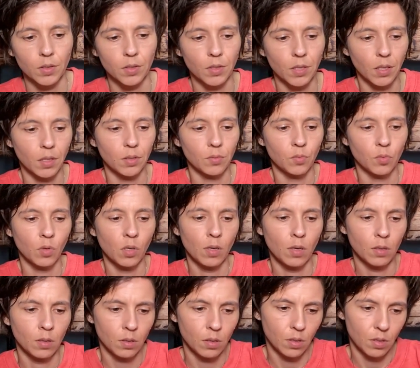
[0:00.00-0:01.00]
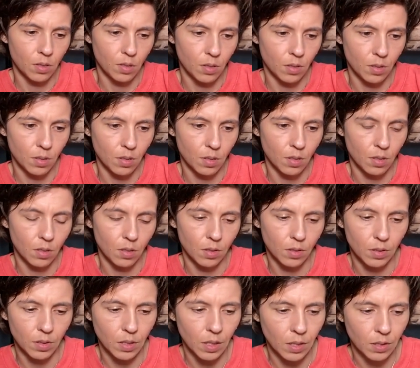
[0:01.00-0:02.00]
Ten of Wands,
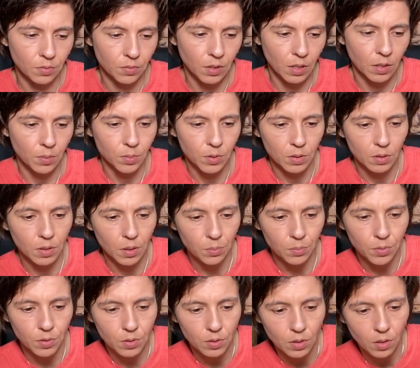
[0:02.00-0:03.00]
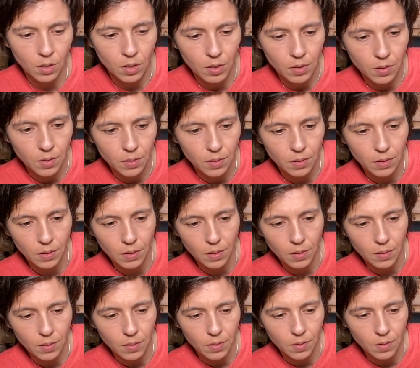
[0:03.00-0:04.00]
Knight of Cups, Temperance card. Yeah.